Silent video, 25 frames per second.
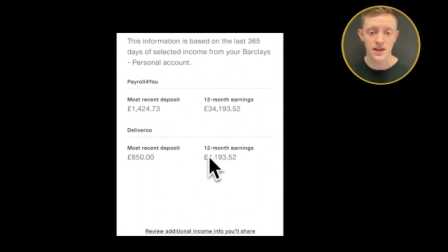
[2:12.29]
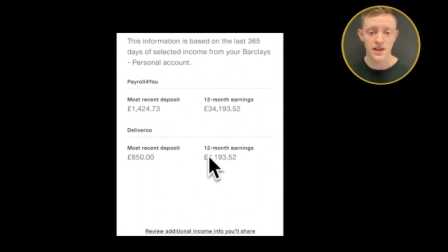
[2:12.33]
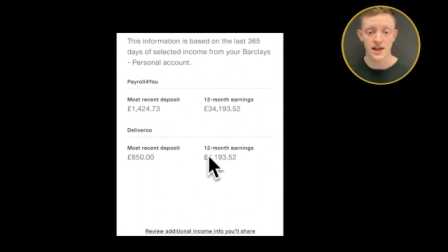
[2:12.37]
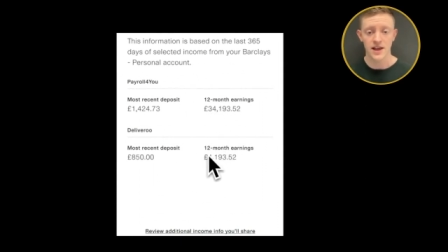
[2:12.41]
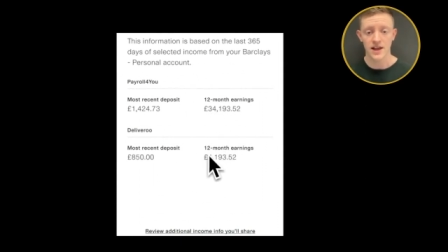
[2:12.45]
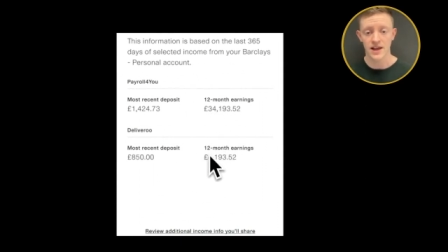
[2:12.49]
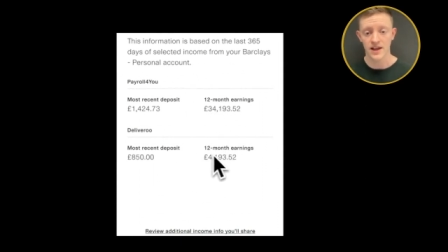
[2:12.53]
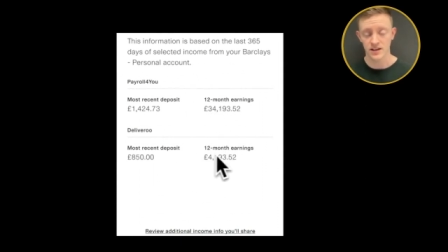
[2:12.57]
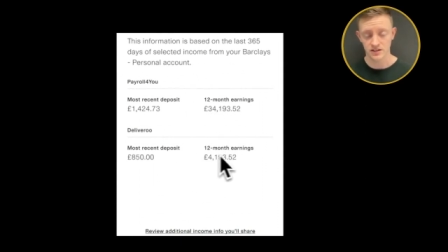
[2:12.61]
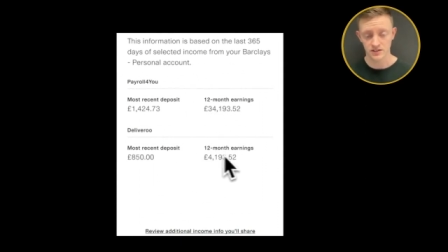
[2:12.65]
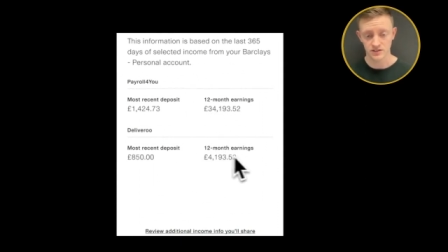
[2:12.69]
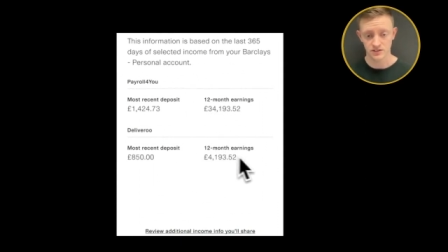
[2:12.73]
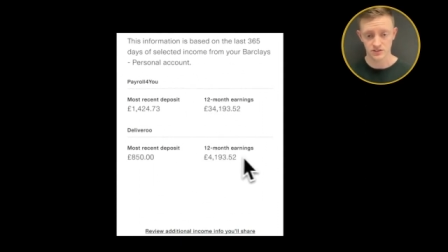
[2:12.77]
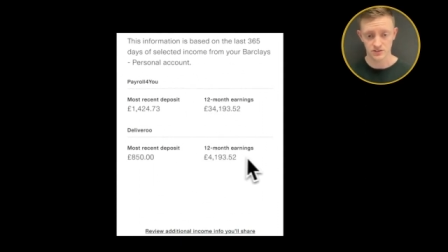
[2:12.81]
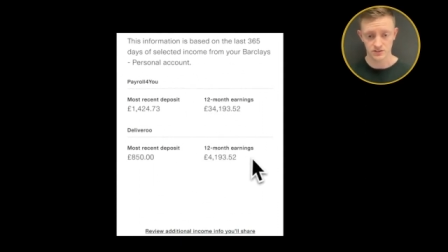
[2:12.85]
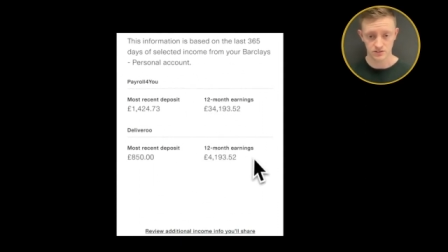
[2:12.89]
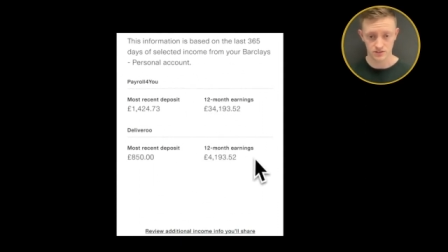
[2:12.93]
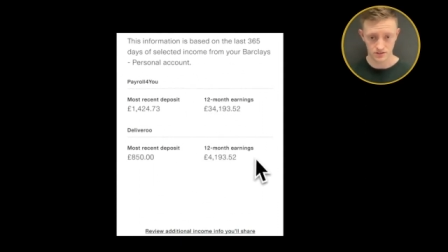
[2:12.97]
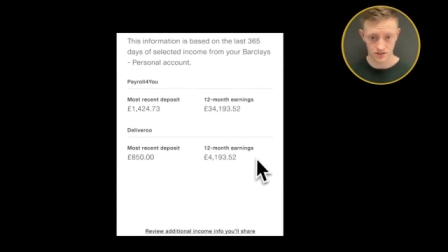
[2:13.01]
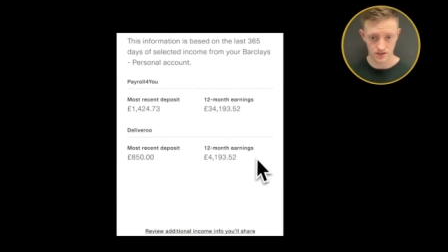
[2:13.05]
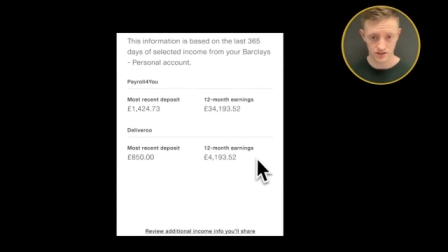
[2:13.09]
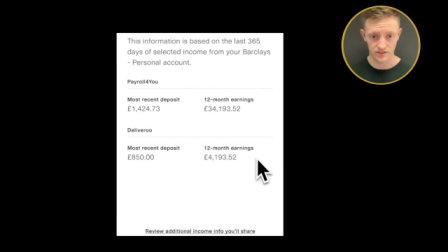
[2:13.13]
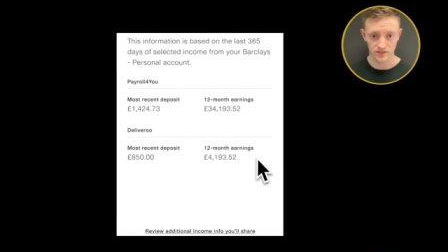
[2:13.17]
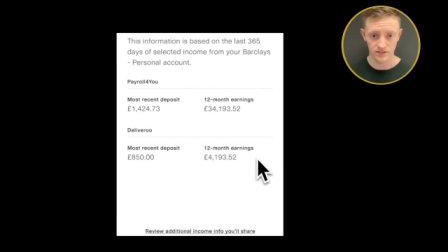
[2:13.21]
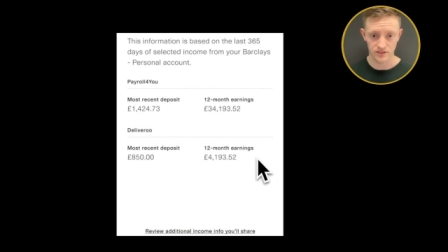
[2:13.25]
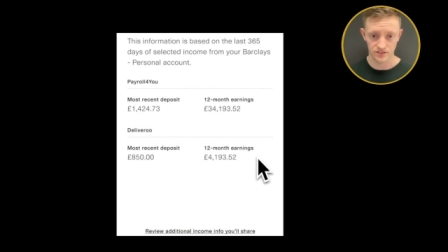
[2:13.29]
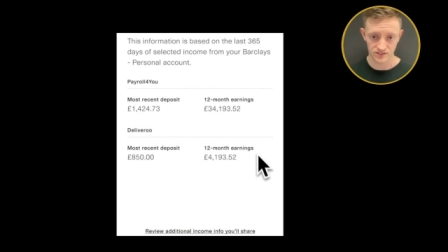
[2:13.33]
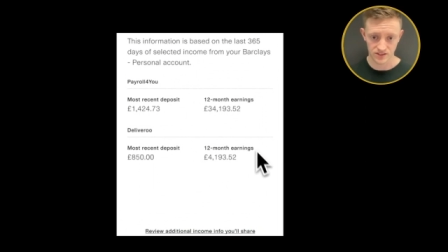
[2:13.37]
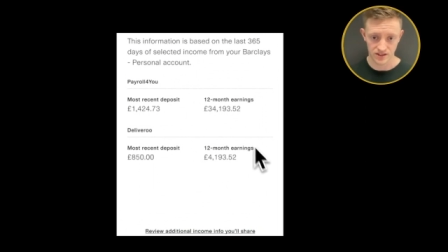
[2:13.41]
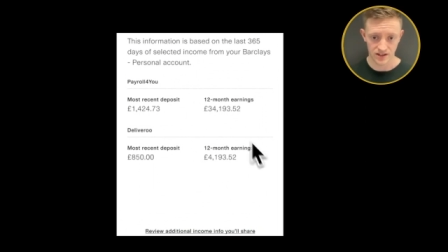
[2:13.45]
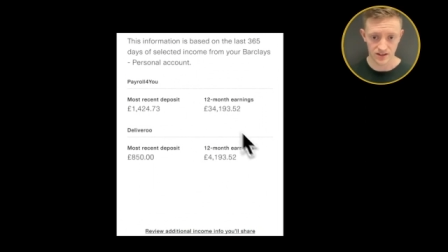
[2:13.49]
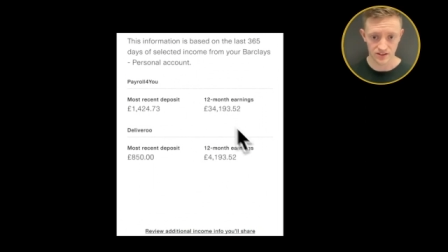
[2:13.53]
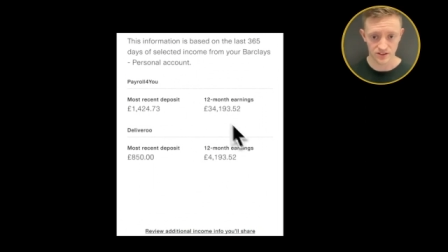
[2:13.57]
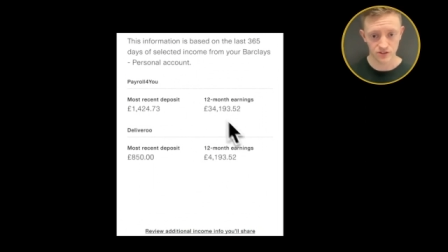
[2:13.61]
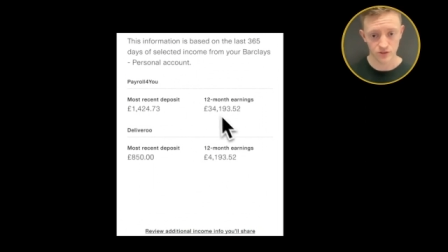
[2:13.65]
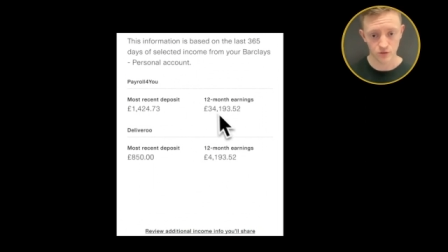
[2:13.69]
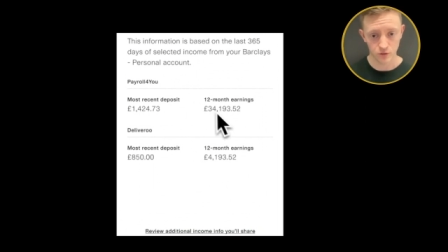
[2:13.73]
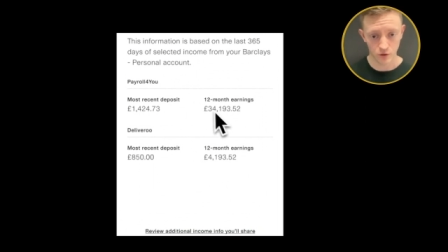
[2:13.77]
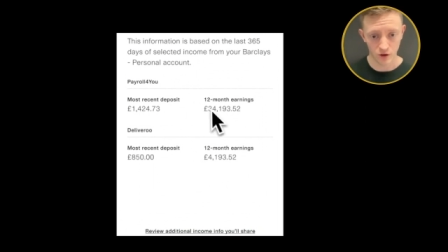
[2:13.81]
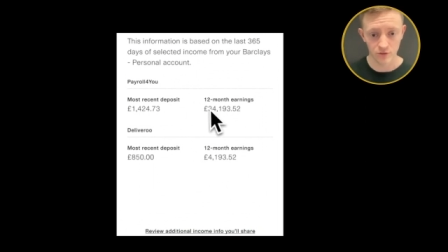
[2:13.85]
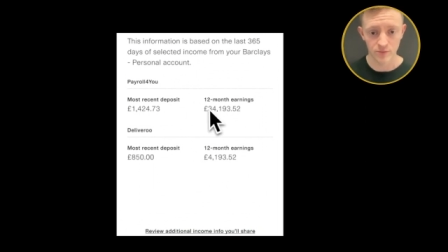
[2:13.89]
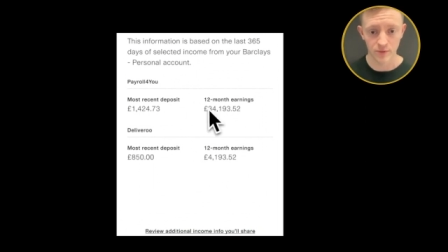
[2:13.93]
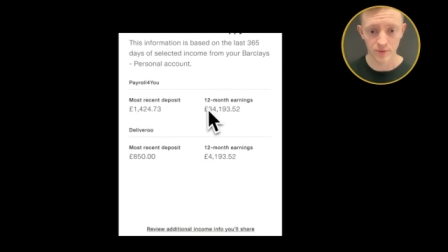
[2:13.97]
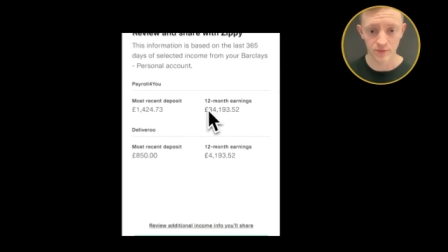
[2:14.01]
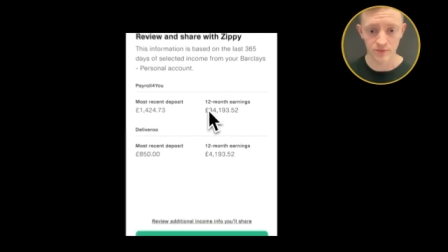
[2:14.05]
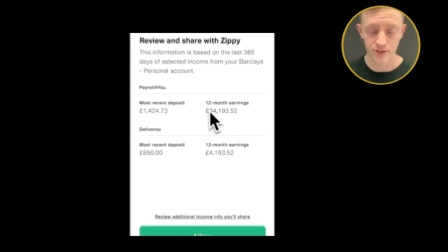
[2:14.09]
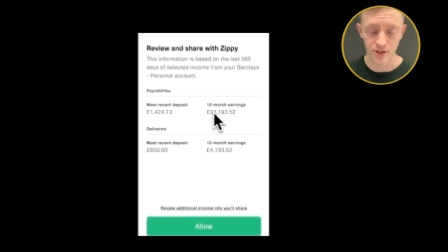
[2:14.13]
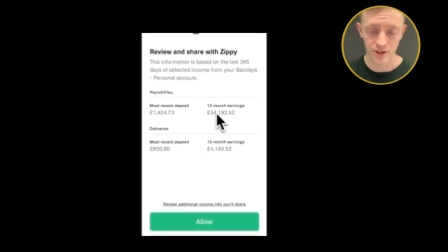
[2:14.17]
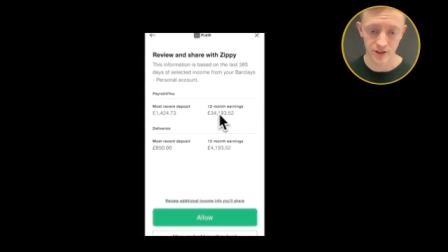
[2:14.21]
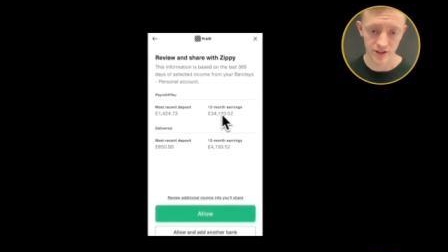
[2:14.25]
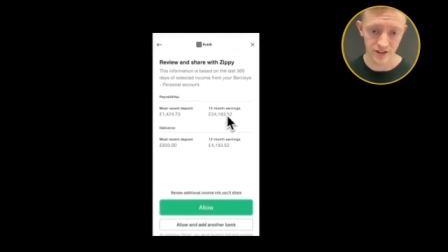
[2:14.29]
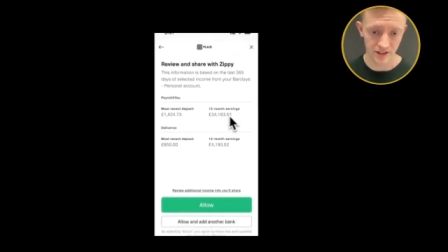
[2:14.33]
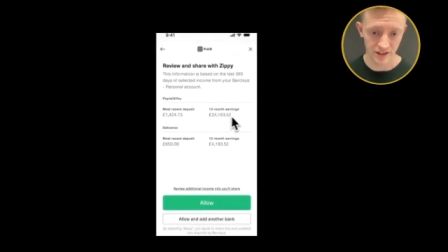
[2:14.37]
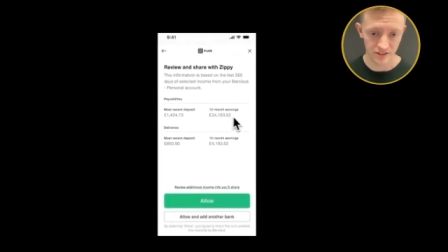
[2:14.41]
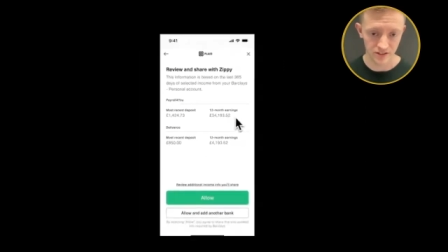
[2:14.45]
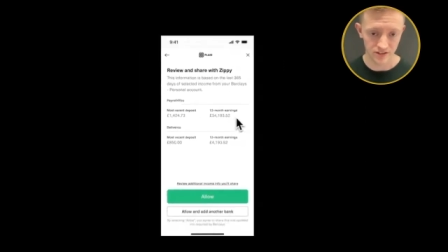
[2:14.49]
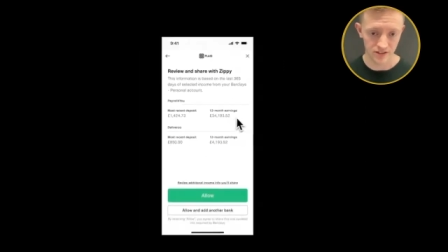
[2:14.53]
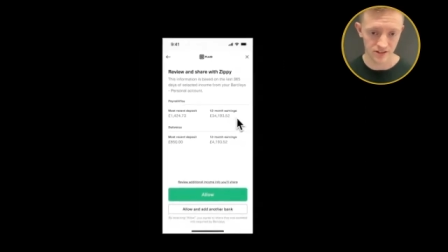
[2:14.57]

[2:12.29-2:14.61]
and in this case, 12 months earnings,